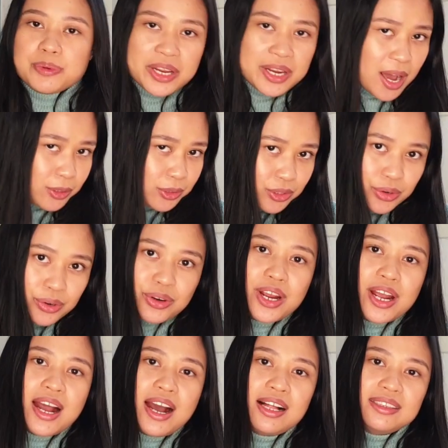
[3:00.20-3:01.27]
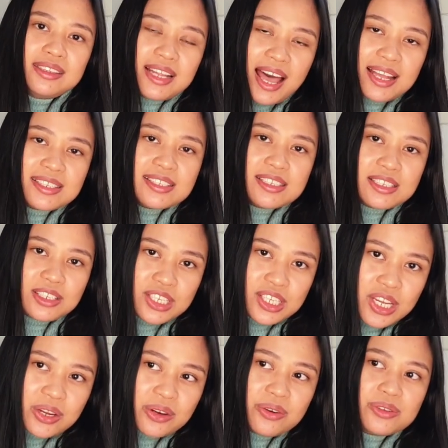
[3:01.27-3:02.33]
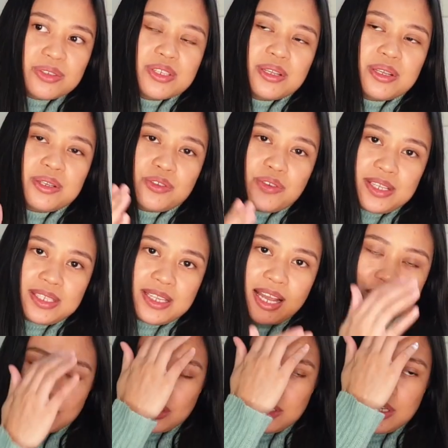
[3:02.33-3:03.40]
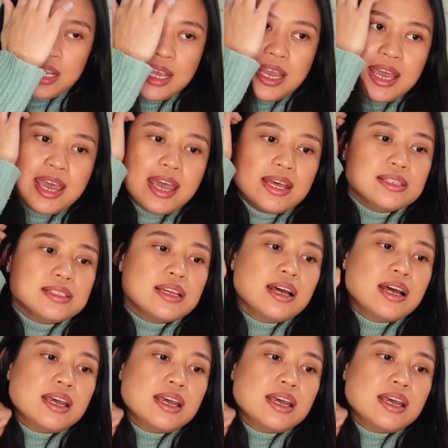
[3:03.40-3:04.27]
print out your last year's transaction, and